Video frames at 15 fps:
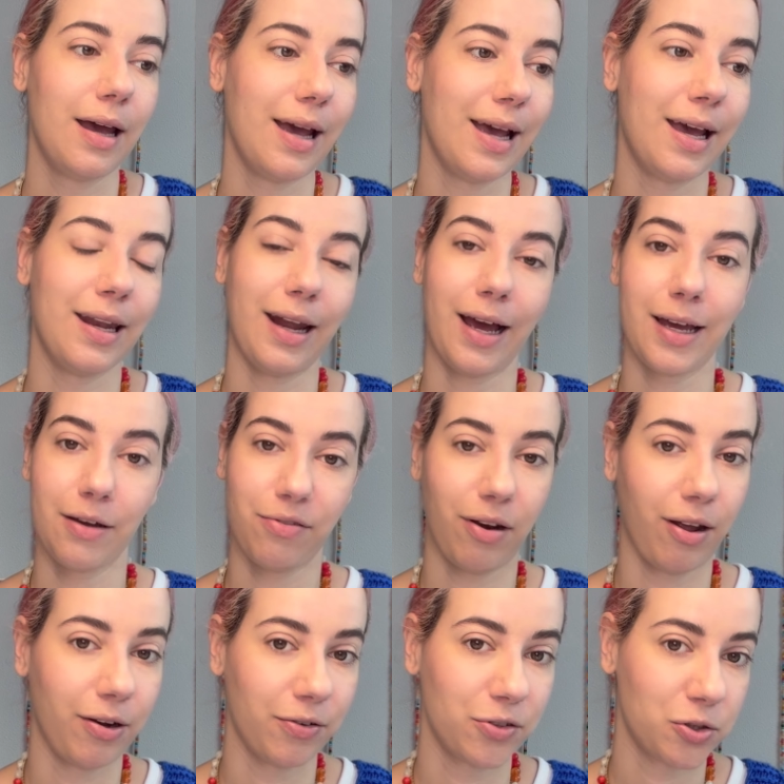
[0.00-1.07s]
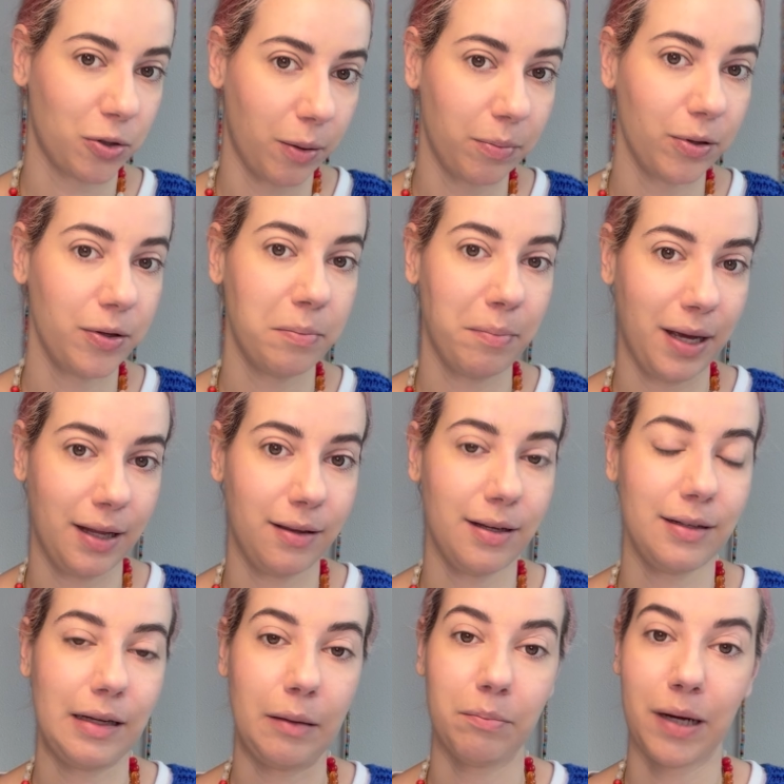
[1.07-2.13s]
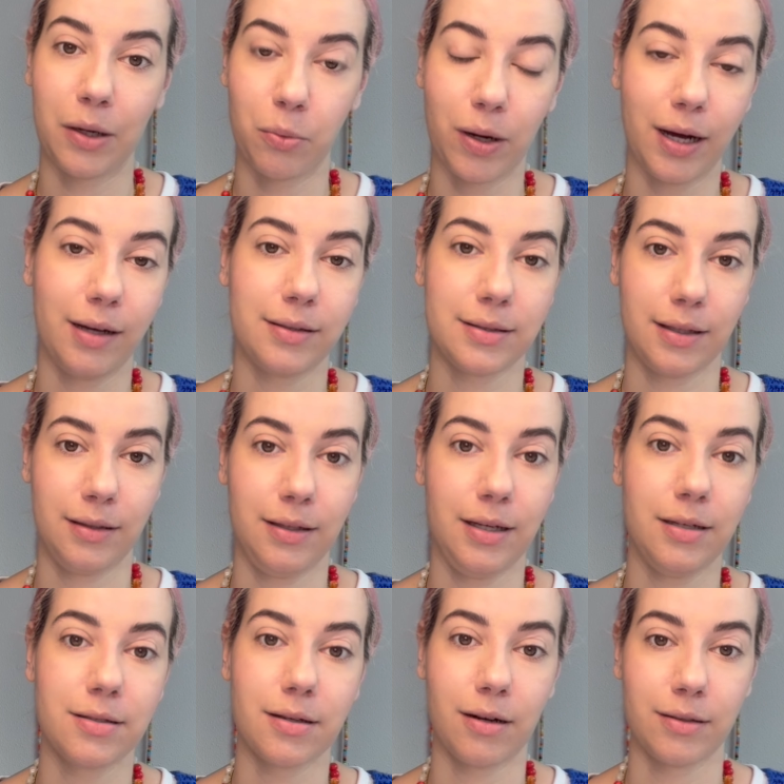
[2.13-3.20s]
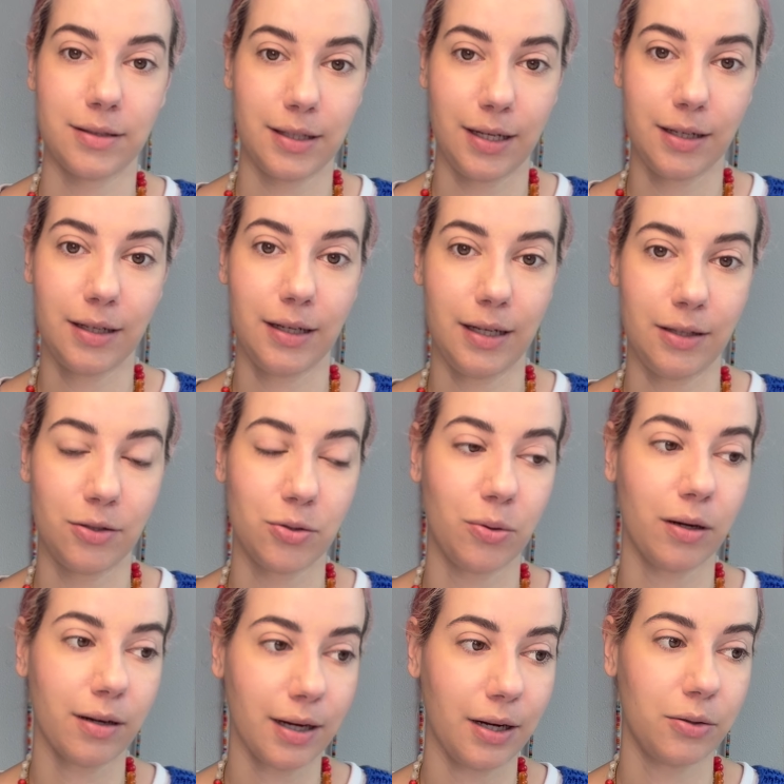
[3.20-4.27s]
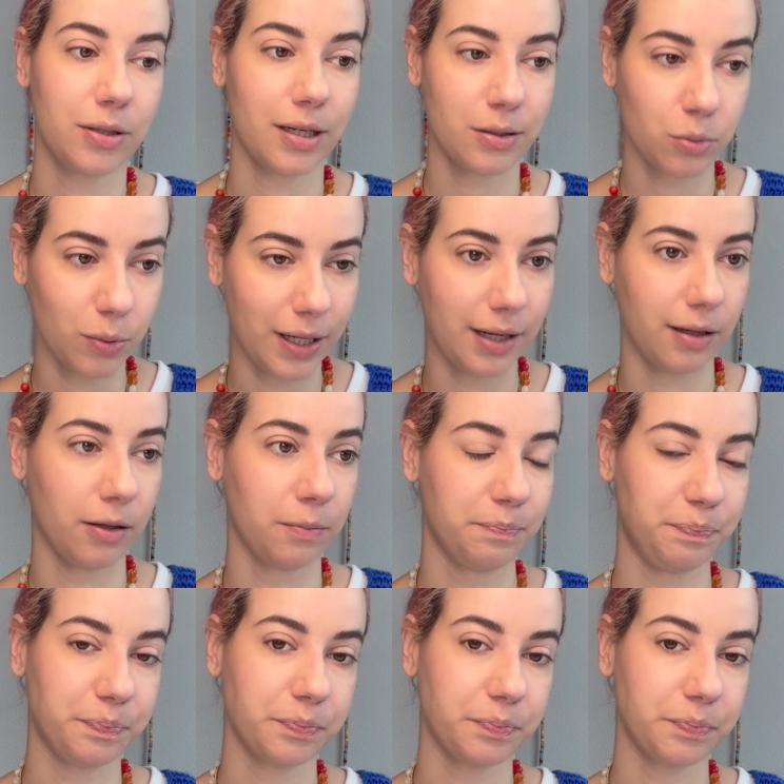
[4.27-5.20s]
And I have a lot of trouble demanding that my rights and needs are taken into account as well.